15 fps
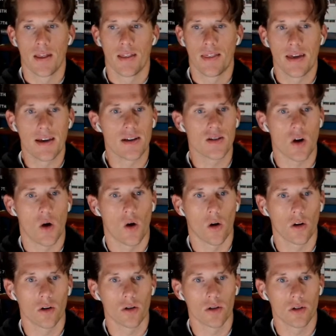things
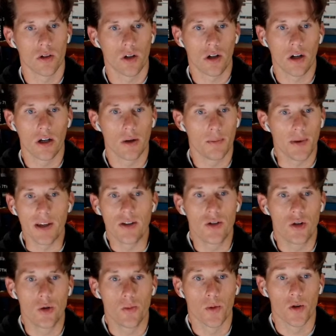aren't going to be
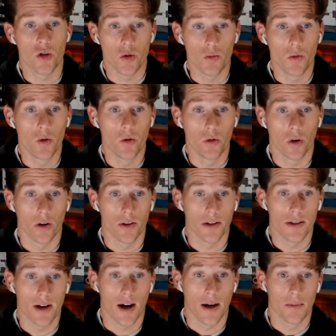super smooth all the
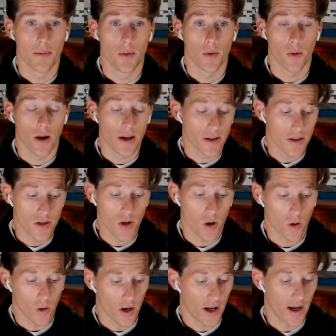time, right?
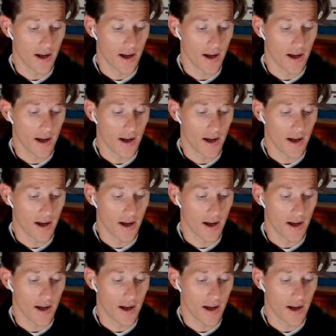So